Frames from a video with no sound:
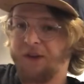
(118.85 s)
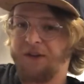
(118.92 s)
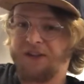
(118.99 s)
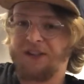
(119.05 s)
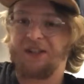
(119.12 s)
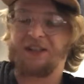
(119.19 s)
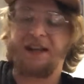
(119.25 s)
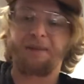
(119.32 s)

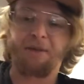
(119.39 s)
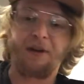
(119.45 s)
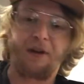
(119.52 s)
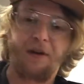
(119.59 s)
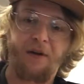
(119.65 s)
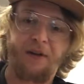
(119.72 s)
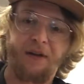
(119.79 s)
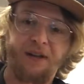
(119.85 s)
Since I'm
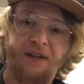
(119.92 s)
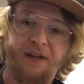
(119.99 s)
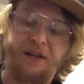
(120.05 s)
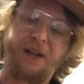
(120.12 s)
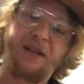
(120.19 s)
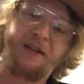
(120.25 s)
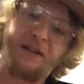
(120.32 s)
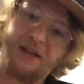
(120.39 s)
calling it
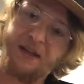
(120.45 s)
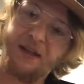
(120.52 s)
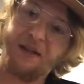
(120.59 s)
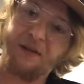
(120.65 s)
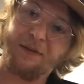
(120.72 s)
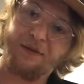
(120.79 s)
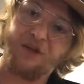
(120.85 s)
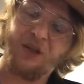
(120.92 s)
in the
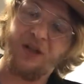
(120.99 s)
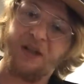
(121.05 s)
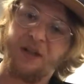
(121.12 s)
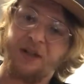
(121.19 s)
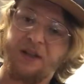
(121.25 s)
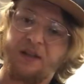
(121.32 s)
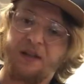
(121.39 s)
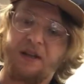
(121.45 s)
key of
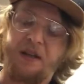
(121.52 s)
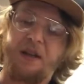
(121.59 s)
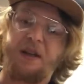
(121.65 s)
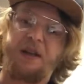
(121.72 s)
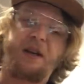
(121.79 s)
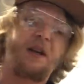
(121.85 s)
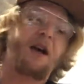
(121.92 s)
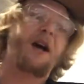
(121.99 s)
G,
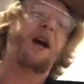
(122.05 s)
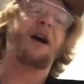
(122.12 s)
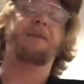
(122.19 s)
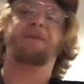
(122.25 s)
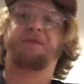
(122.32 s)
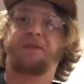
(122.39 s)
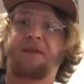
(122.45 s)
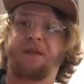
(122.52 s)
our